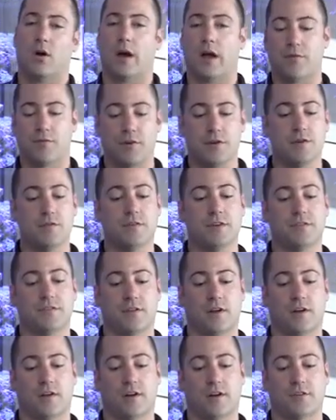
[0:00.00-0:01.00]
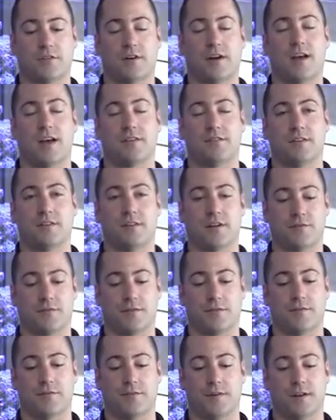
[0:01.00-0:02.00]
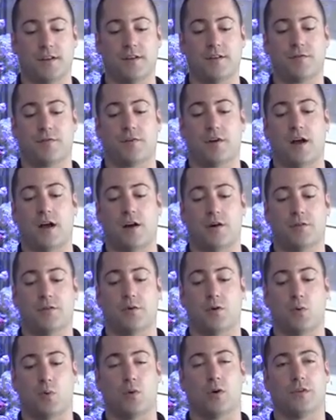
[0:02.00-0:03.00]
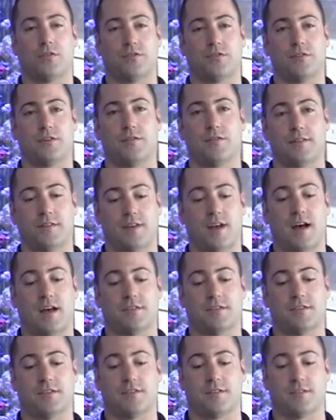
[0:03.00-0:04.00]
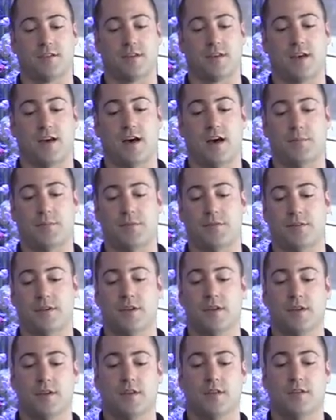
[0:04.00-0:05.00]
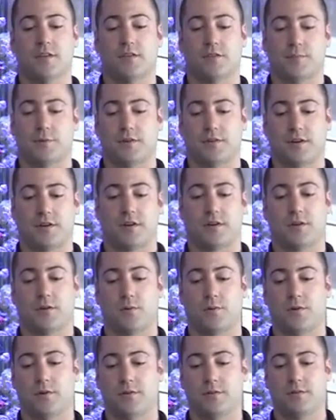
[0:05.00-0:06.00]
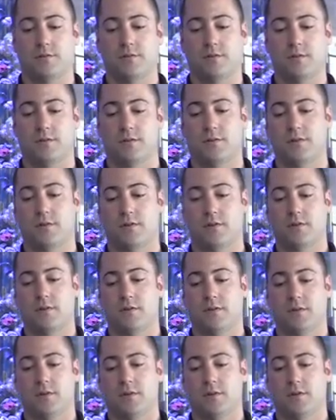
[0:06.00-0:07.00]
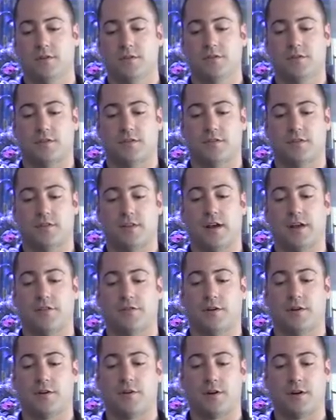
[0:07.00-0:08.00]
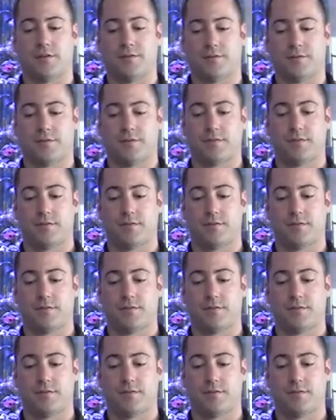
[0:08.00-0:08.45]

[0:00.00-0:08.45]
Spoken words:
Every UV sterilizer has a different fitting for how the quart sleeve attaches to the caps. This particular one just slides right off.